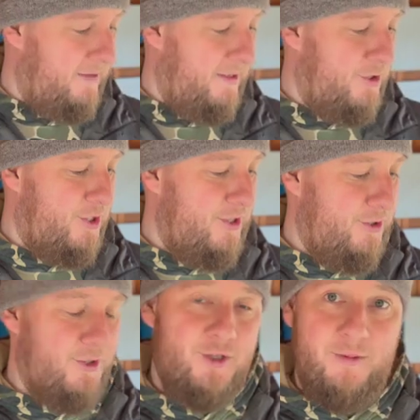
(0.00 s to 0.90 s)
the shed
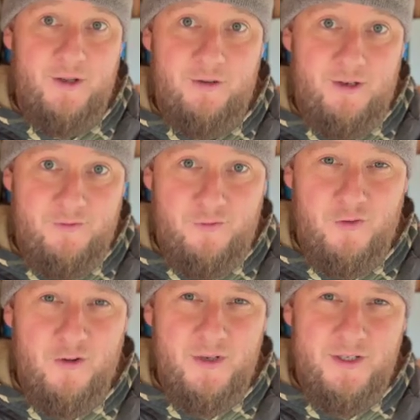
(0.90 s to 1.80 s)
just to jump out the rain
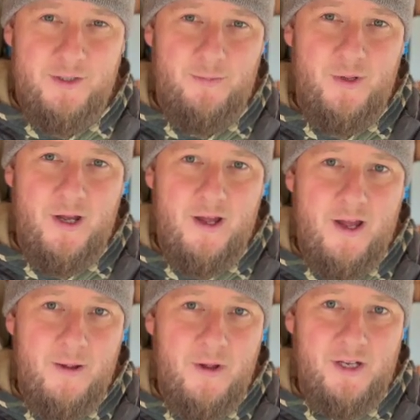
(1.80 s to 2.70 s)
for 5 minutes. But
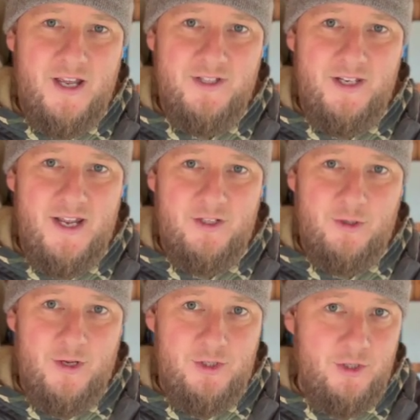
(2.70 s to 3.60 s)
I guess the
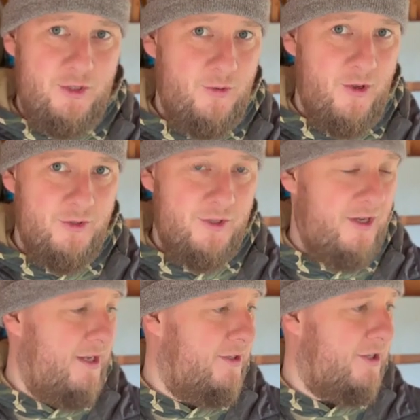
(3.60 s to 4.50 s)
next question to
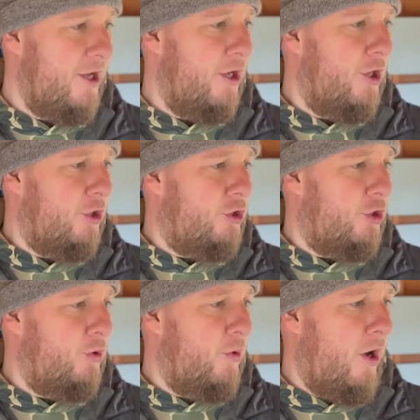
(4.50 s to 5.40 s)
answer is,
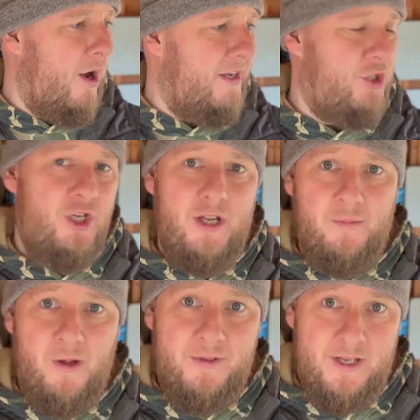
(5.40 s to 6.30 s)
do I chip
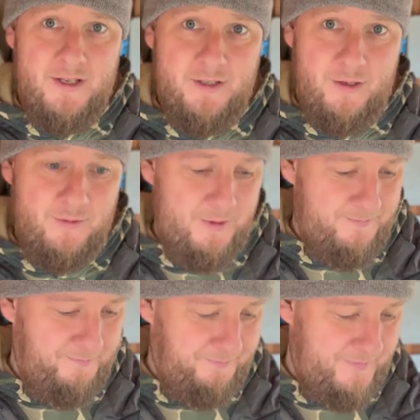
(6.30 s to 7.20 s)
my potatoes?
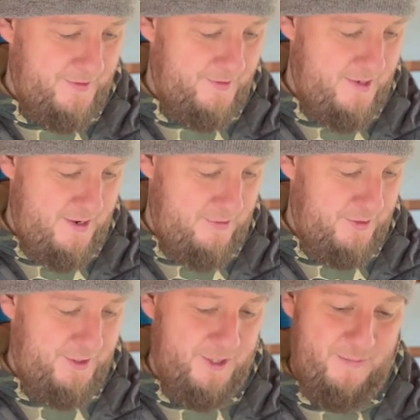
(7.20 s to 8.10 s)
Well,
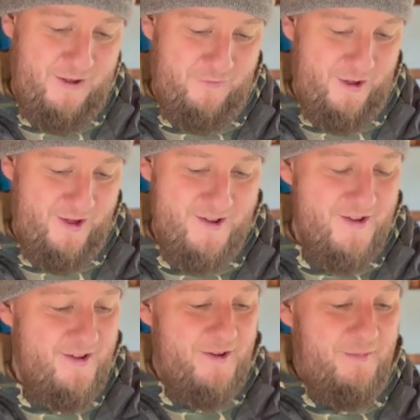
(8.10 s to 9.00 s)
this is a bit of a
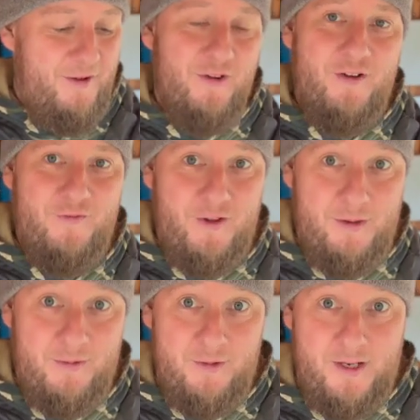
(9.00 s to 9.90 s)

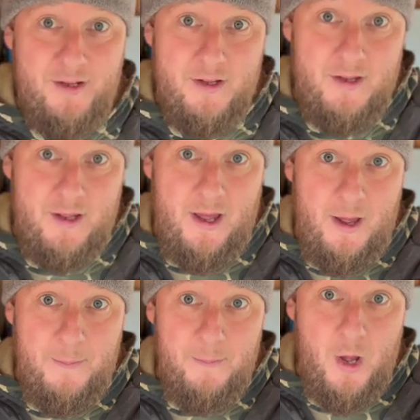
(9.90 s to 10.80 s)
funny one, really.
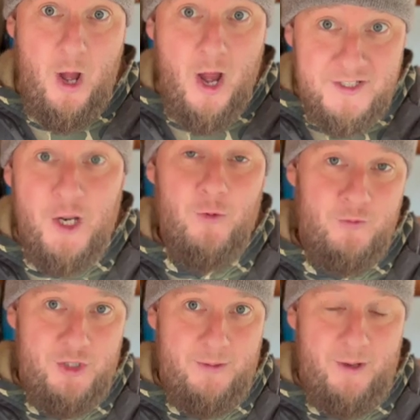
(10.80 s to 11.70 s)
I
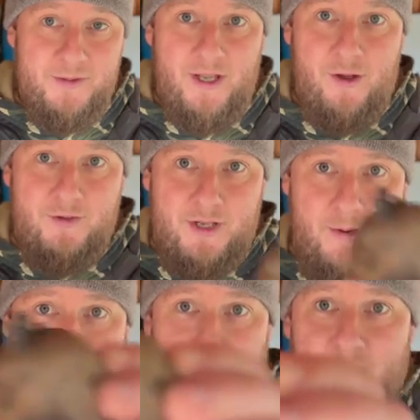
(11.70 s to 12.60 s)
don't chip my potatoes.
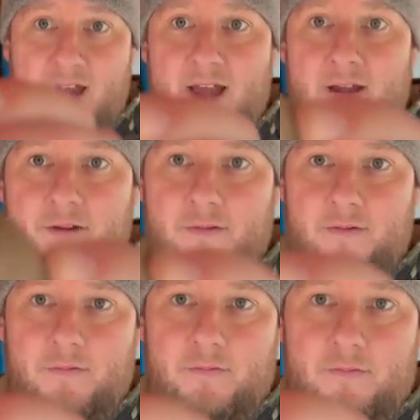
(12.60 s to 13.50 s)
However, that,
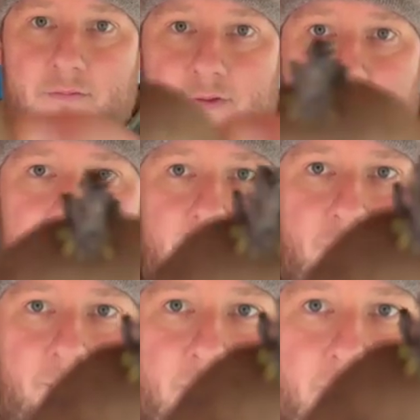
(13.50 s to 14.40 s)
if I can
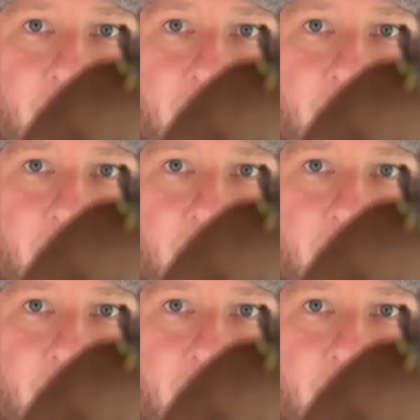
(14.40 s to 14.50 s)
do it,